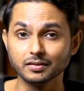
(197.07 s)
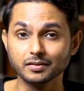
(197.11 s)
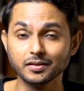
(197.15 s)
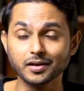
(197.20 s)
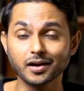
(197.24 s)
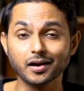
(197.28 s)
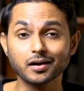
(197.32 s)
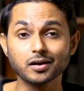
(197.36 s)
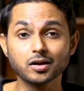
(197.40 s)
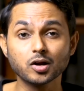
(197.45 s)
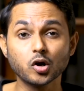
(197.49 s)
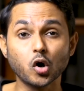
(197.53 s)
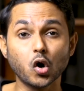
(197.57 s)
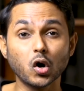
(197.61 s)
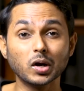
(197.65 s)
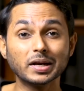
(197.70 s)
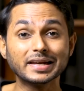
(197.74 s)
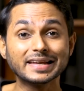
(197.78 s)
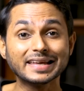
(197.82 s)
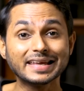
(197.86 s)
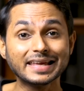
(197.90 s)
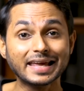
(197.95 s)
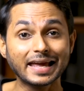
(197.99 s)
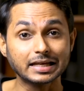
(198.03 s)
They are
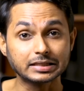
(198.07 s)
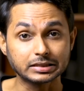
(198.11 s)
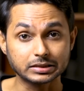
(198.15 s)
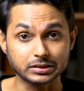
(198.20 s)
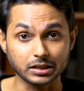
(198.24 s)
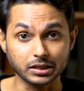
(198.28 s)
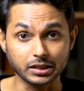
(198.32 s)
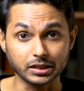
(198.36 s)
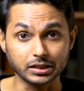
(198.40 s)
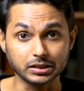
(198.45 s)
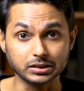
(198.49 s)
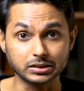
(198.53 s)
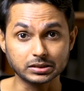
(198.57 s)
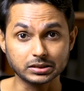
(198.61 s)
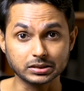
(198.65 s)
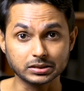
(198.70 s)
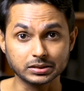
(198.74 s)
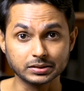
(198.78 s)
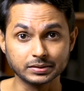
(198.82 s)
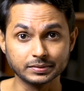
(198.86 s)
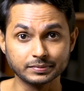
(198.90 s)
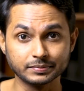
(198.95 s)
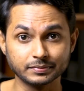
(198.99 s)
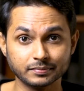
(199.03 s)
called case
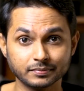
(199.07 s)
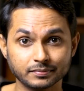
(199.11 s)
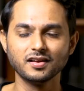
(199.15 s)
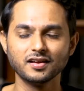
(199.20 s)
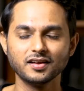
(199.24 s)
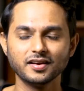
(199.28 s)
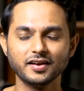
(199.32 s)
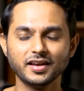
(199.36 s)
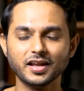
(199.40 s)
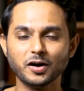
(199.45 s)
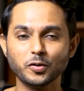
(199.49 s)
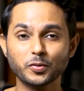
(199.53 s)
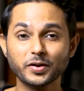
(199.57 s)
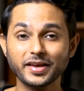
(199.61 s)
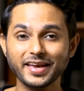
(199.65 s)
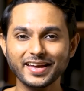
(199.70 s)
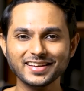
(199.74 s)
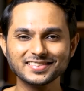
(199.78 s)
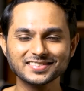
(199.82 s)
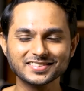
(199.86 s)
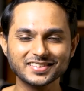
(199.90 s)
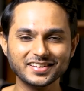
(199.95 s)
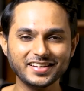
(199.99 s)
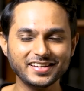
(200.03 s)
studies. Now,
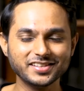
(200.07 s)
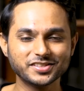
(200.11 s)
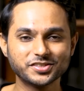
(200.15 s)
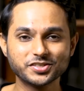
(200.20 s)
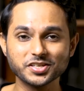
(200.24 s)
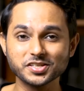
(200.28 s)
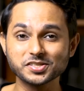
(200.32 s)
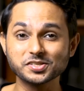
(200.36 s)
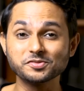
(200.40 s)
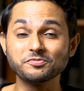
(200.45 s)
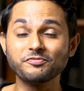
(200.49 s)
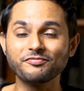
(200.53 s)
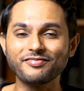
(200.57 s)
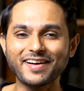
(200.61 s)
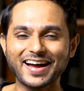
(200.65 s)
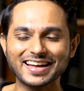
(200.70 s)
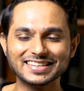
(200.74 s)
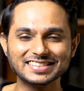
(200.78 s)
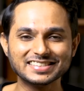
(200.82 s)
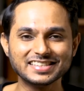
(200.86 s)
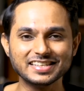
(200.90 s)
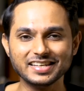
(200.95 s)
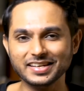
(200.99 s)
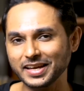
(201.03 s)
case study is just a
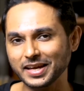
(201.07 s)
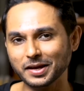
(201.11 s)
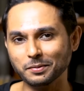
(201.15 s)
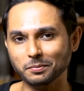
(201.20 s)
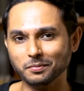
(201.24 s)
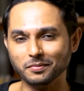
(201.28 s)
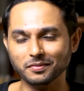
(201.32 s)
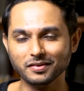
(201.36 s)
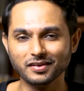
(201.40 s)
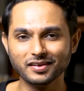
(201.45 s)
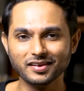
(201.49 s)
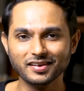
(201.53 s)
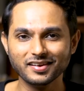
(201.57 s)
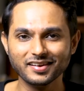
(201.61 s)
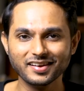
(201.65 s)
fancy name.